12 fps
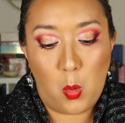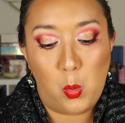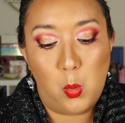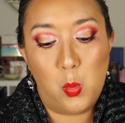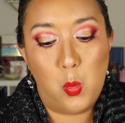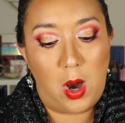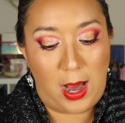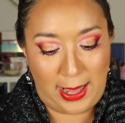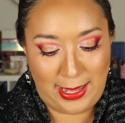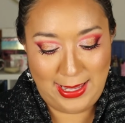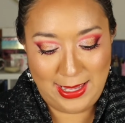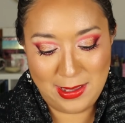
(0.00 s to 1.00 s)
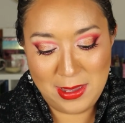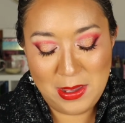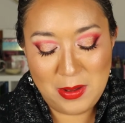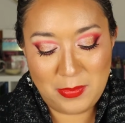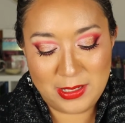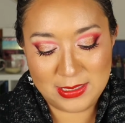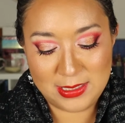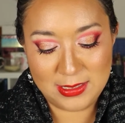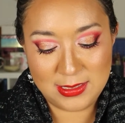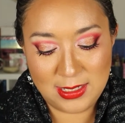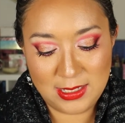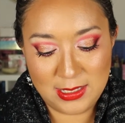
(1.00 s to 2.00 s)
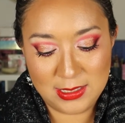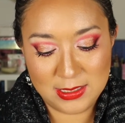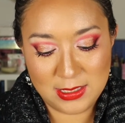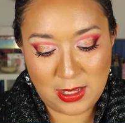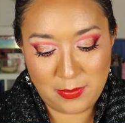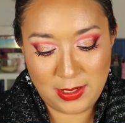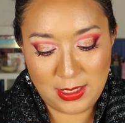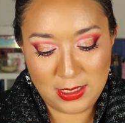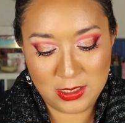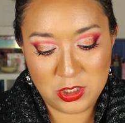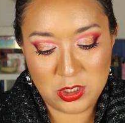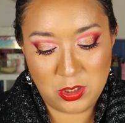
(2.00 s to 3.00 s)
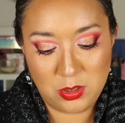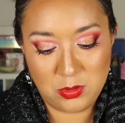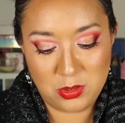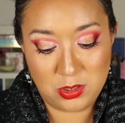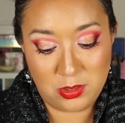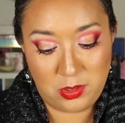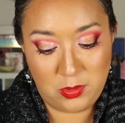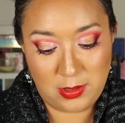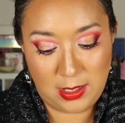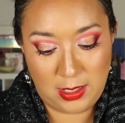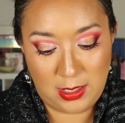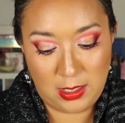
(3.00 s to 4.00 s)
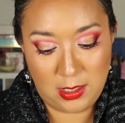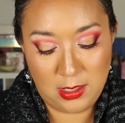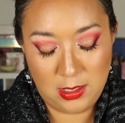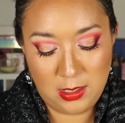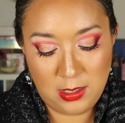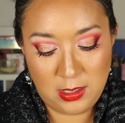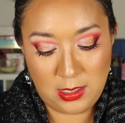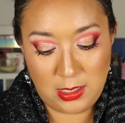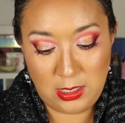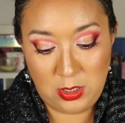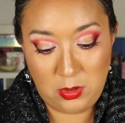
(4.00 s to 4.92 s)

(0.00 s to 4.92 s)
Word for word: Why? But it says it is coming soon to the U K, E